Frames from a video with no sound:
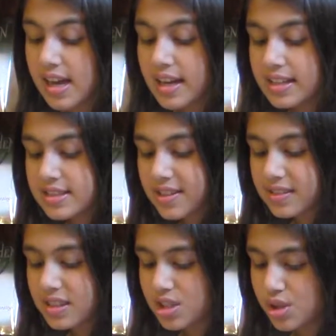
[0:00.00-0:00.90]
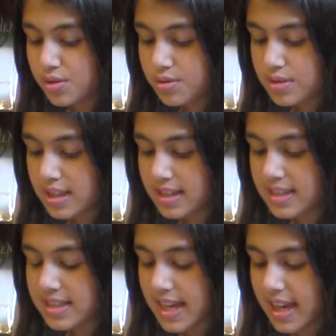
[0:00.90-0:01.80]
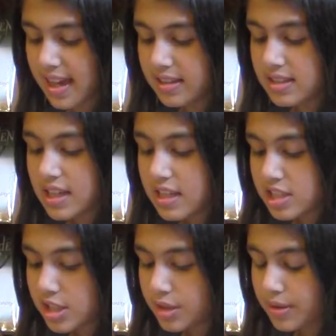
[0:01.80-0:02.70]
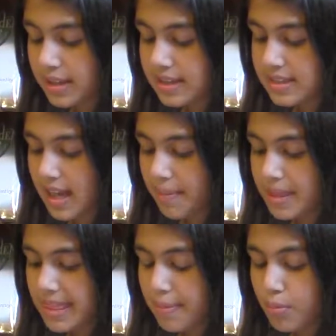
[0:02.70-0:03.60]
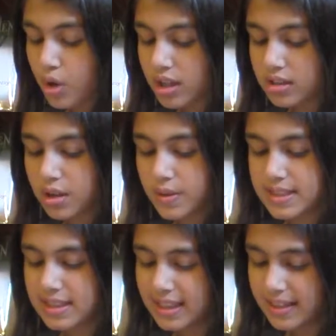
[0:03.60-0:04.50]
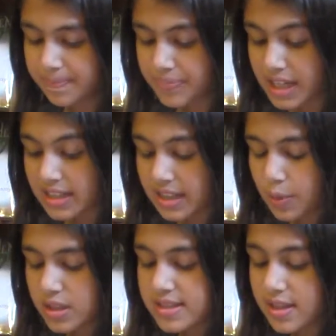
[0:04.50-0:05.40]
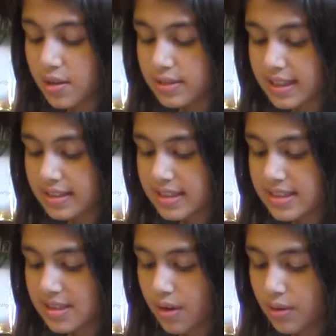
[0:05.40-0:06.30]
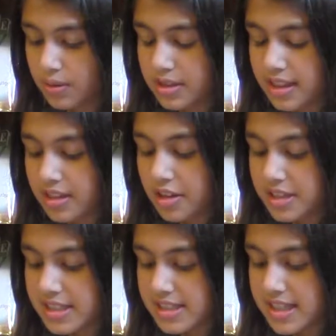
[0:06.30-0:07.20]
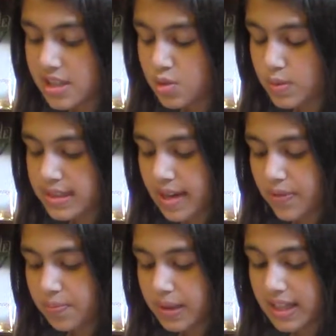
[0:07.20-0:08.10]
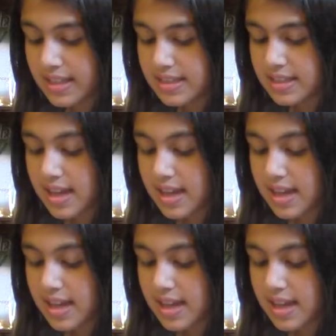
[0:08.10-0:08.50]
He took the shoes in his hand to examine them more closely. They were so neatly sewn that not a stitch was out of place,